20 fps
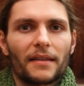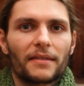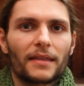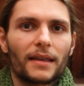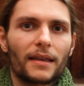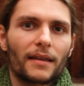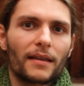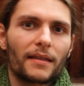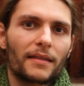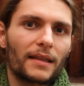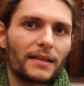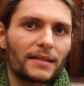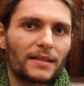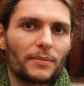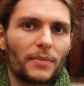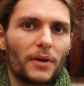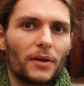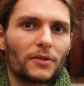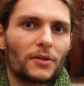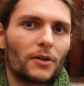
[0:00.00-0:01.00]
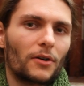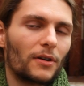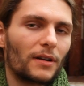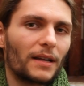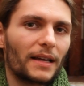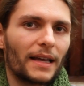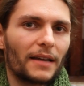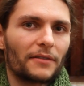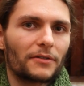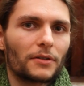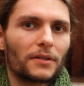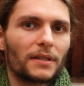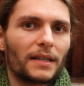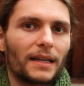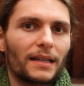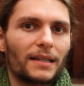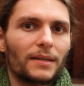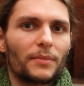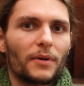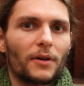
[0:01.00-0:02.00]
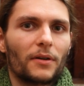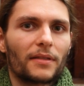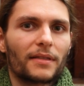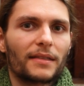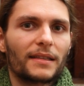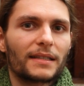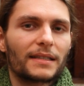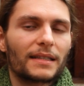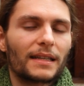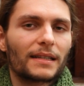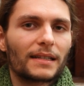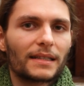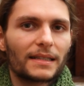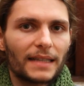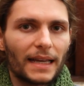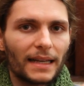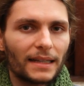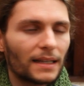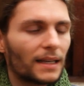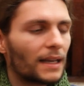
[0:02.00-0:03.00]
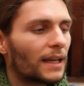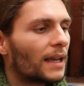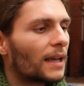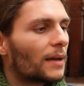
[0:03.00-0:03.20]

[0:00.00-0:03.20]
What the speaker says: I think that's about all I have to tell about this little set,